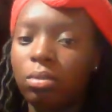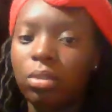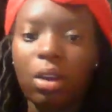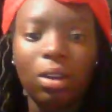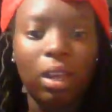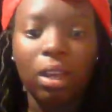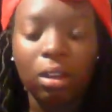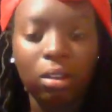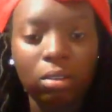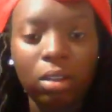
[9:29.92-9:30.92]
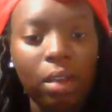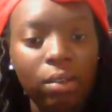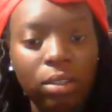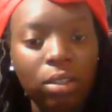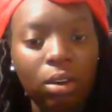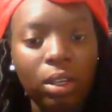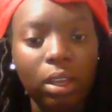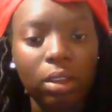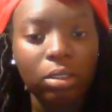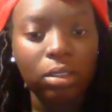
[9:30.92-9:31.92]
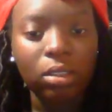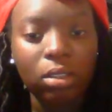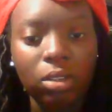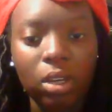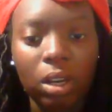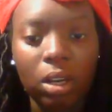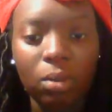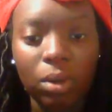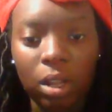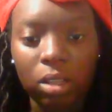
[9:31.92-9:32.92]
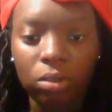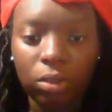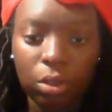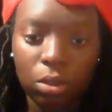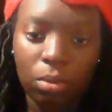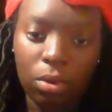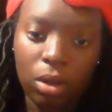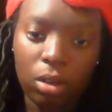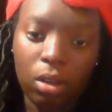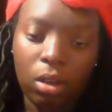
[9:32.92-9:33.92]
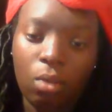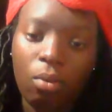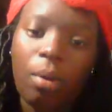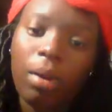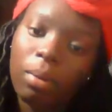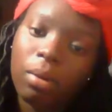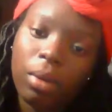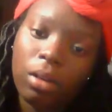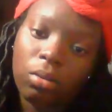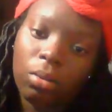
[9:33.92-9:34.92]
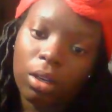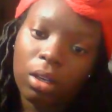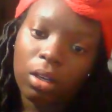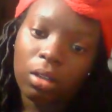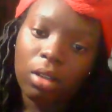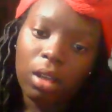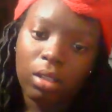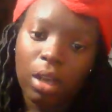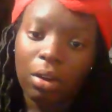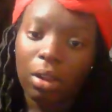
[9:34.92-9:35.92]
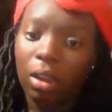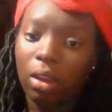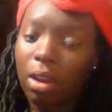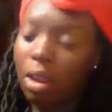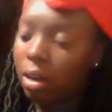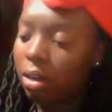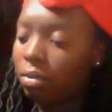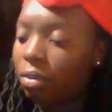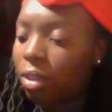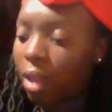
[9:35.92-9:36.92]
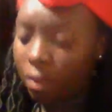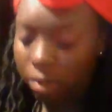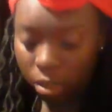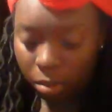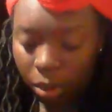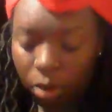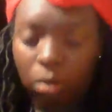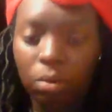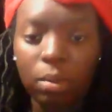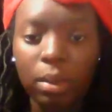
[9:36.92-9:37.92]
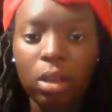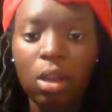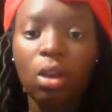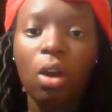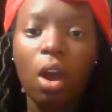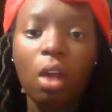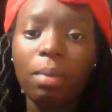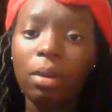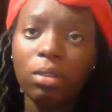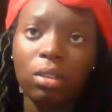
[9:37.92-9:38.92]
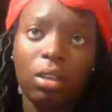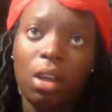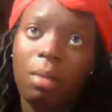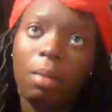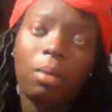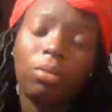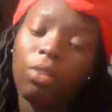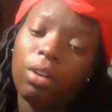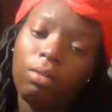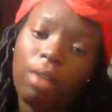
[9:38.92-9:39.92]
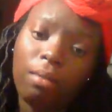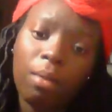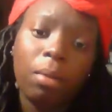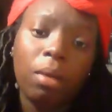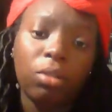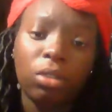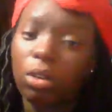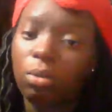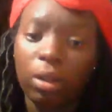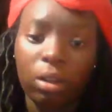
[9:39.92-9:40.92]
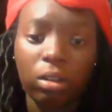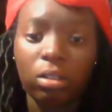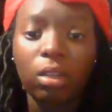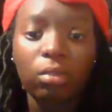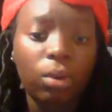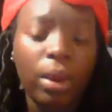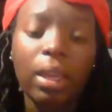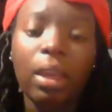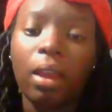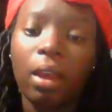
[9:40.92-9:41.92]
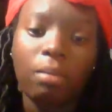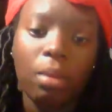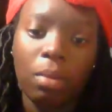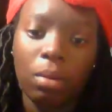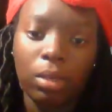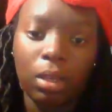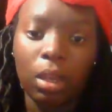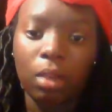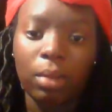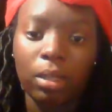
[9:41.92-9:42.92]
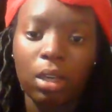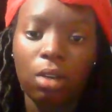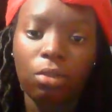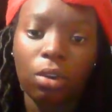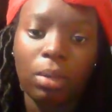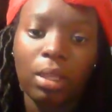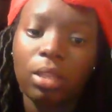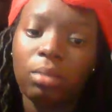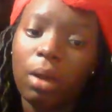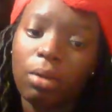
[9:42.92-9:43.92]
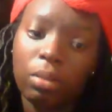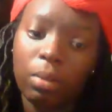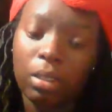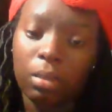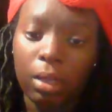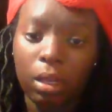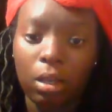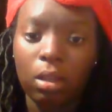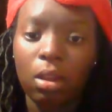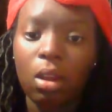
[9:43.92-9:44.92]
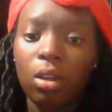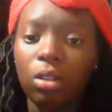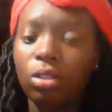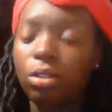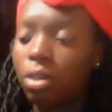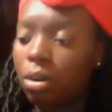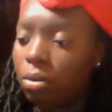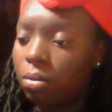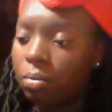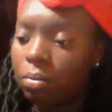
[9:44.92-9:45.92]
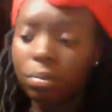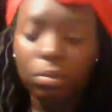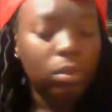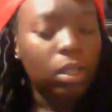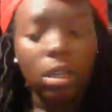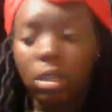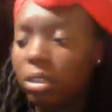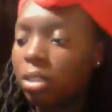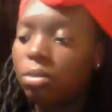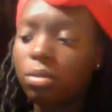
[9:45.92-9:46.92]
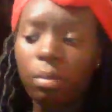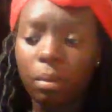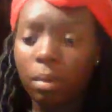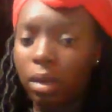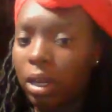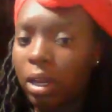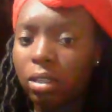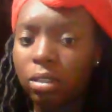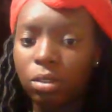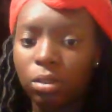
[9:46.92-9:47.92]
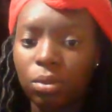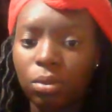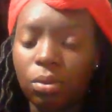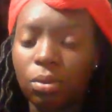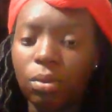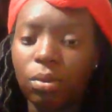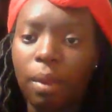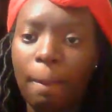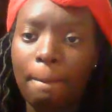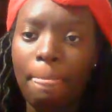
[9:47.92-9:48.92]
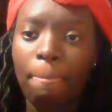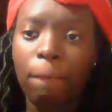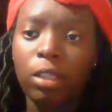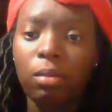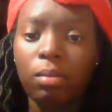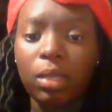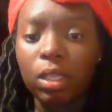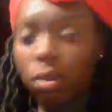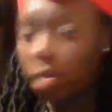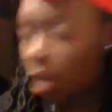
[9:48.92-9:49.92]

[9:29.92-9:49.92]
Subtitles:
childcare, average childcare is $691 for a newborn. Why would I put my newborn in childcare? And for the average American woman, our parents are young. My mom's 45. My mom's still working herself, so I can't have my mom take care of my child for me. That's my responsibility. So just remember, guys, to be you.